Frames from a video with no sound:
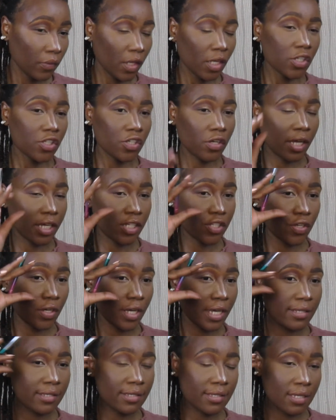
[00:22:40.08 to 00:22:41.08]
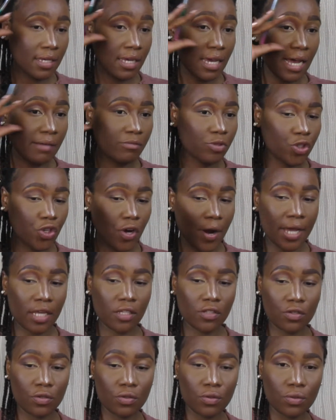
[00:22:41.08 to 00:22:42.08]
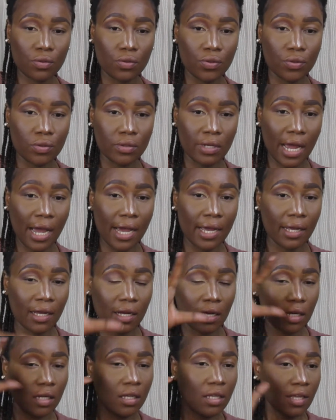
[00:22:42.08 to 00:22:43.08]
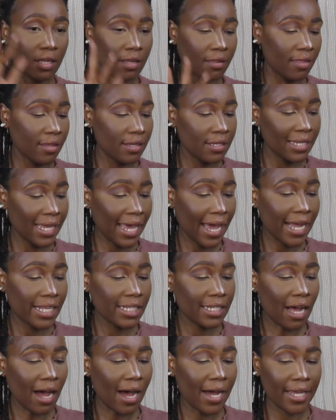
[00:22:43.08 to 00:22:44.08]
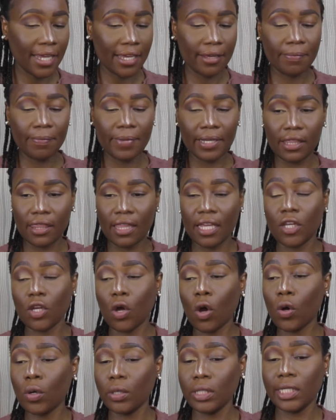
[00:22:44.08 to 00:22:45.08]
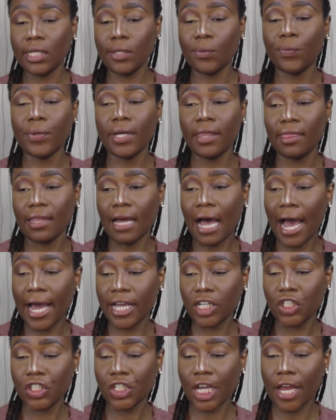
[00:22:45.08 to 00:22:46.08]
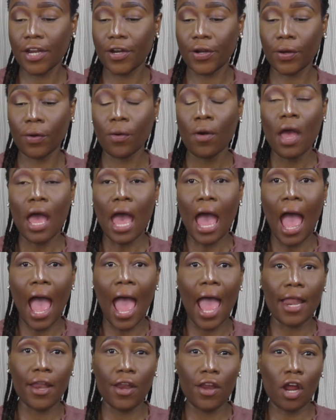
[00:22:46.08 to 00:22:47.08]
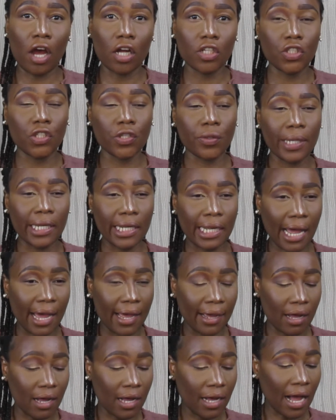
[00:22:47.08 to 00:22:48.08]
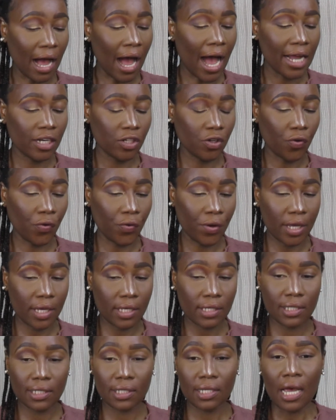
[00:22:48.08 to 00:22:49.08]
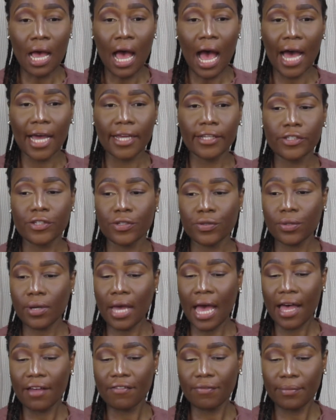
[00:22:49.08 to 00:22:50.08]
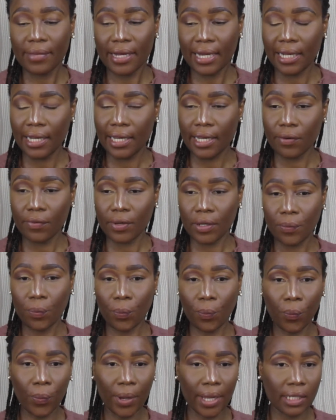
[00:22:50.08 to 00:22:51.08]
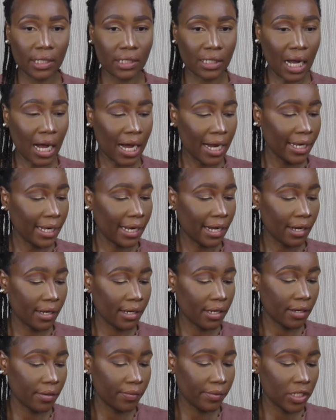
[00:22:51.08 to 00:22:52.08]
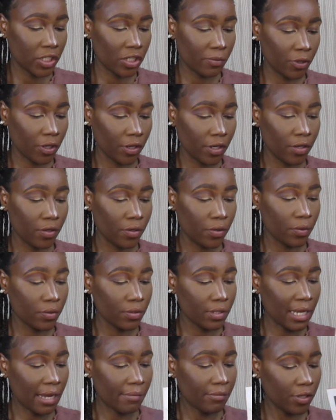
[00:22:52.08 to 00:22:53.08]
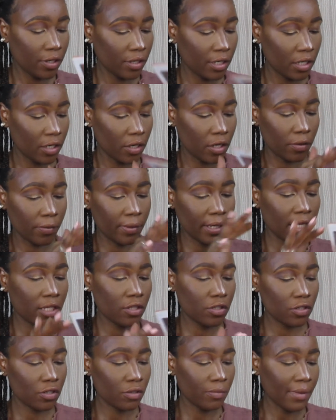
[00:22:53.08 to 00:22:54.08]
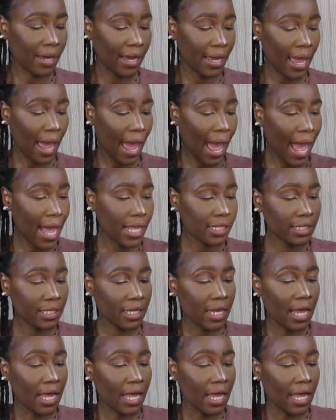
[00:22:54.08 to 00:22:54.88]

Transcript: So as you can see, I'm trying to do like this cat eye, but then only with the eyeshadow and not doing like a cut crease. I do have my liquid winged eyeliner, which I'm going to use. I'm going to go into my hands,